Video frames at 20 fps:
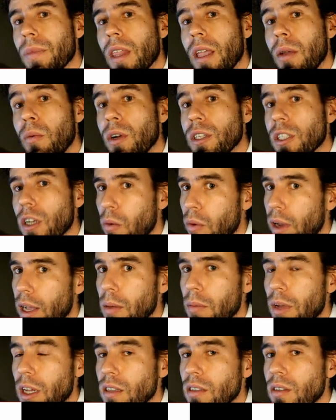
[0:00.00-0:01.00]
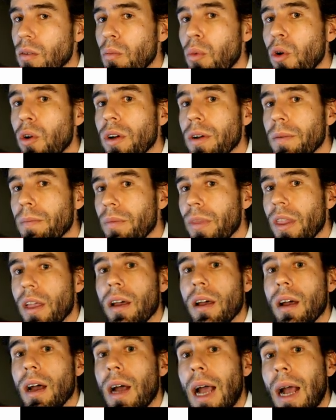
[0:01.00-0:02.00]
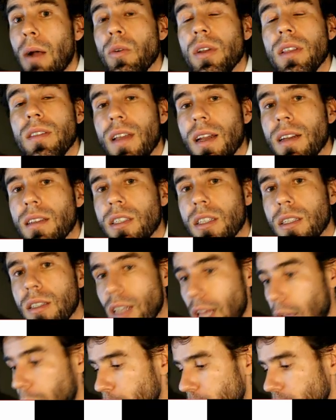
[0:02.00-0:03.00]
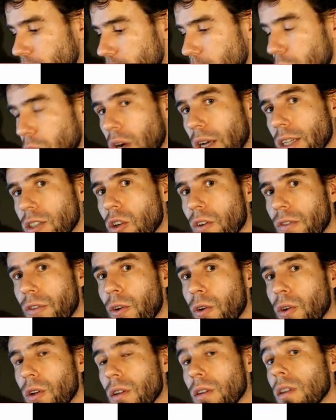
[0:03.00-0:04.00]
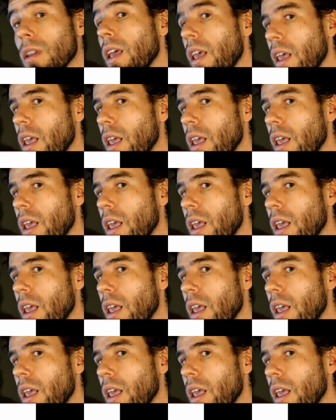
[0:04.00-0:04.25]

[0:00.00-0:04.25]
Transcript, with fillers: in which I recommended the book uh, How Intelligence Happens by John Duncan,